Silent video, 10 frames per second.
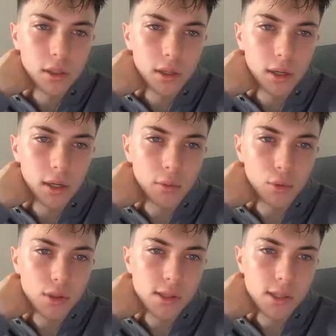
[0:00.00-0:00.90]
I
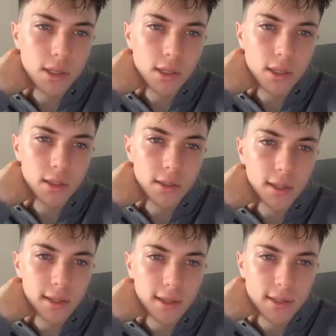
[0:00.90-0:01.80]
would see
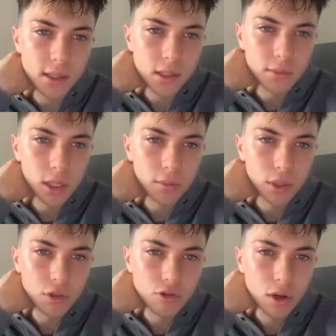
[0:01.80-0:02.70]
that as a smart
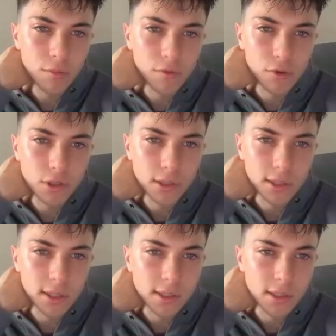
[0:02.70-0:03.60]
money trap.
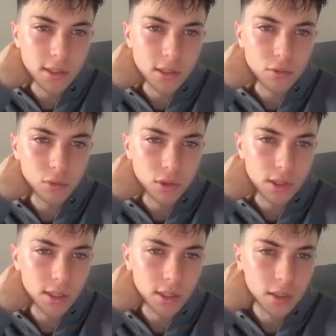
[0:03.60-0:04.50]
Firstly, as it was
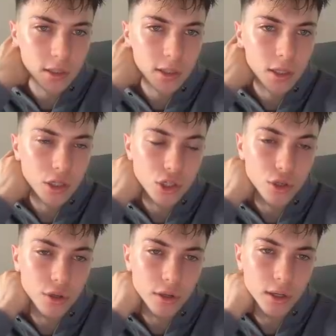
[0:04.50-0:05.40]
a
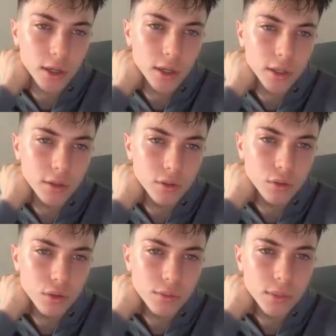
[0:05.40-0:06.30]
Asia high
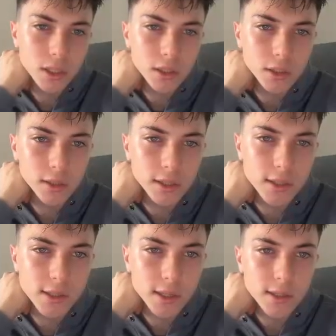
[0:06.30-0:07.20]
inducement in that
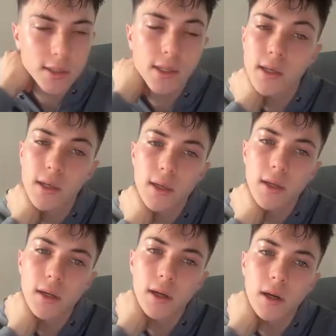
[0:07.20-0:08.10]
sense,
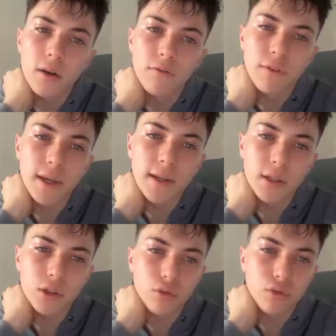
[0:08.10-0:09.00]

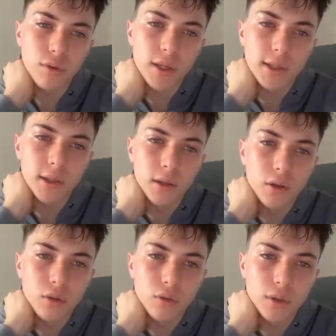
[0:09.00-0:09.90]
failing to create a
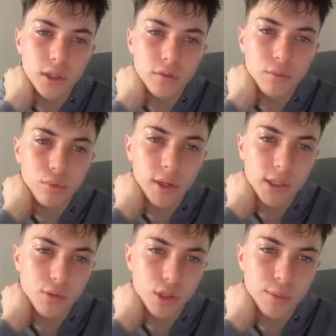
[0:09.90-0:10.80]
low if
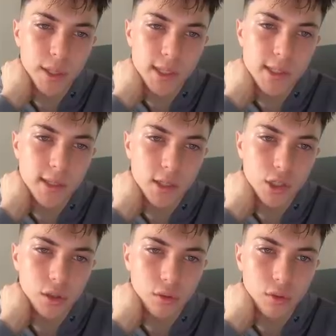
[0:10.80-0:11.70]
price respects the
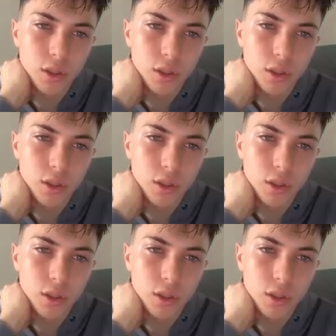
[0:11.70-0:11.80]
Asia low.